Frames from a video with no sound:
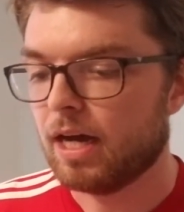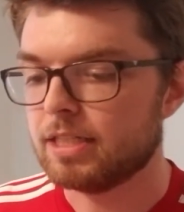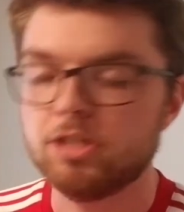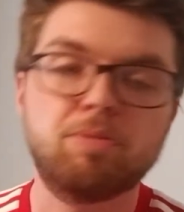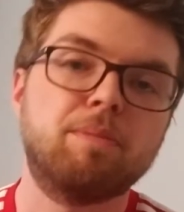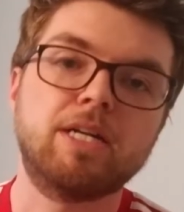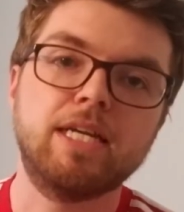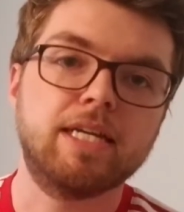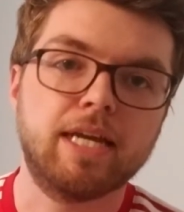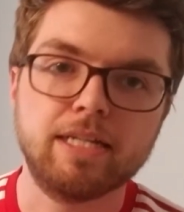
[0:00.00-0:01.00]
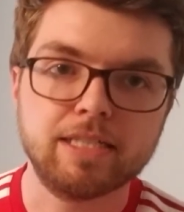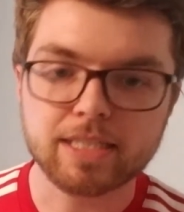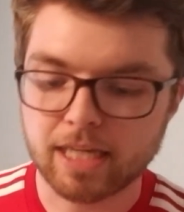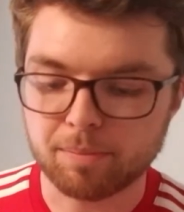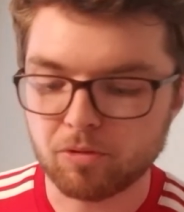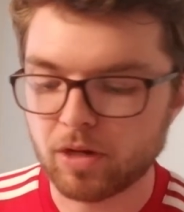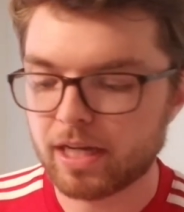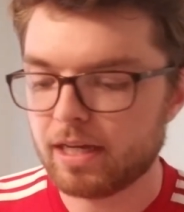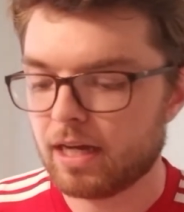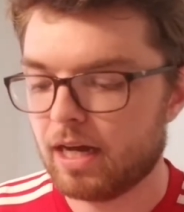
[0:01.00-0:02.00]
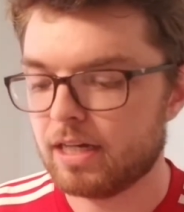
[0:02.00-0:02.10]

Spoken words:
Super monkey, again, it's keep away.